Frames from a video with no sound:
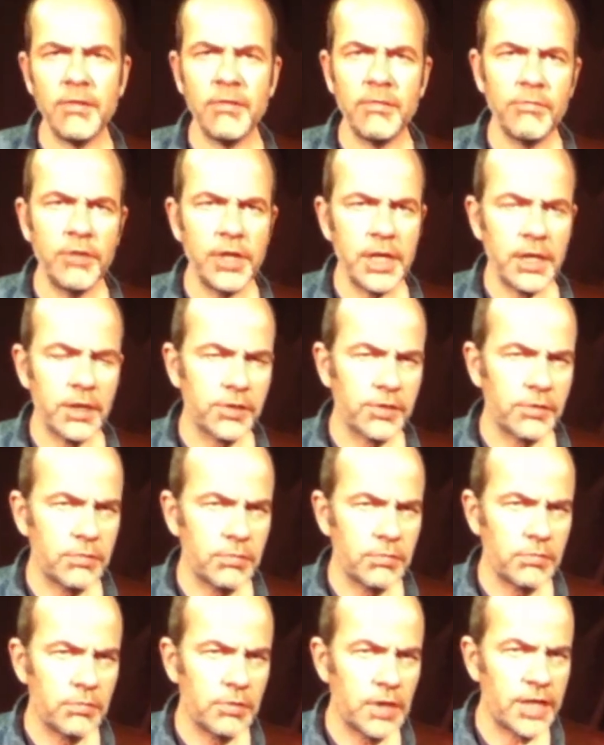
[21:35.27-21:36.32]

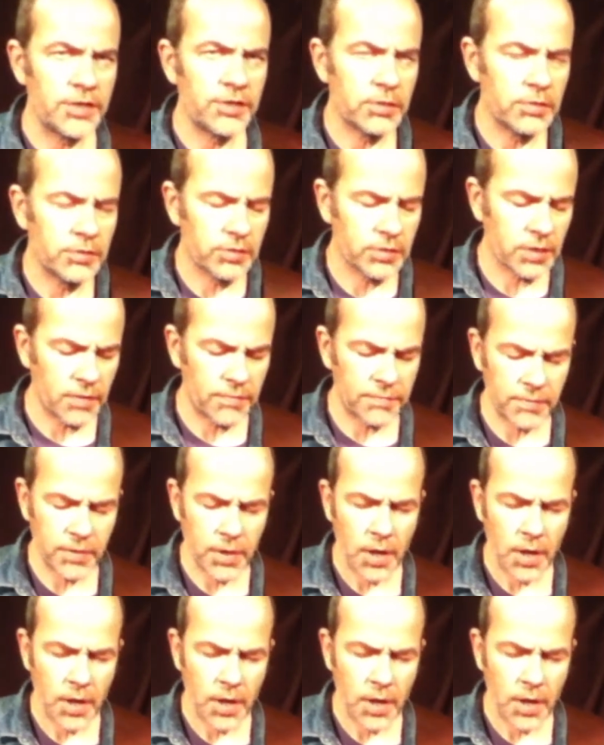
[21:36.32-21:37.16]
reissue Legend stuff.